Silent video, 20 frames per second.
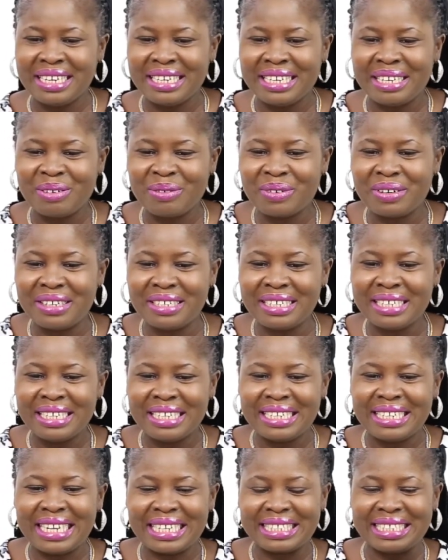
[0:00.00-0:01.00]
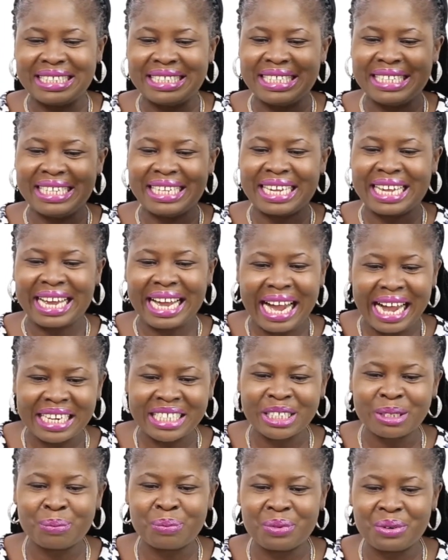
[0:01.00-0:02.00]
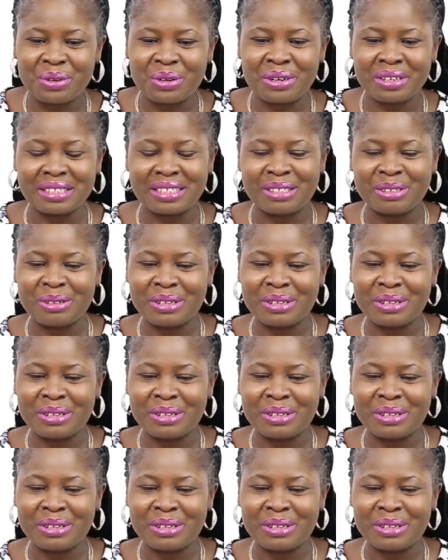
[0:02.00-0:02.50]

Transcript: the one that is a cash product.